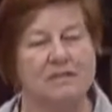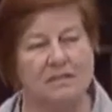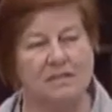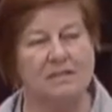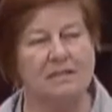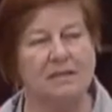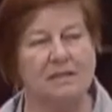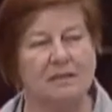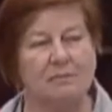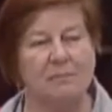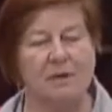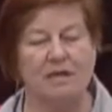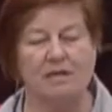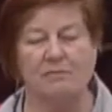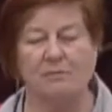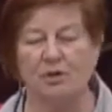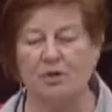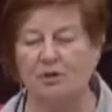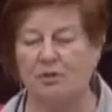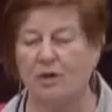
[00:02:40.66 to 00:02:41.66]
It's just a little bug
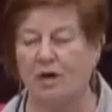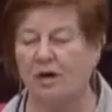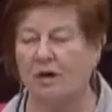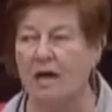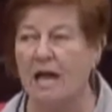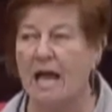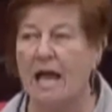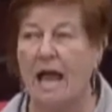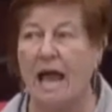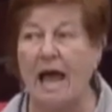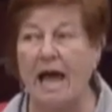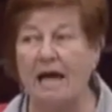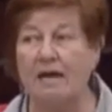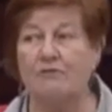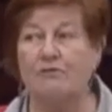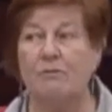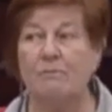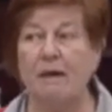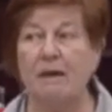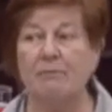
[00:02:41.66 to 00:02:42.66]
to put in your ear.
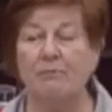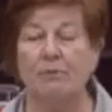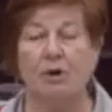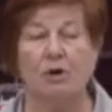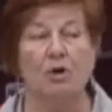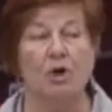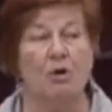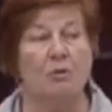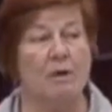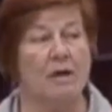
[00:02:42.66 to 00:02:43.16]
And remember,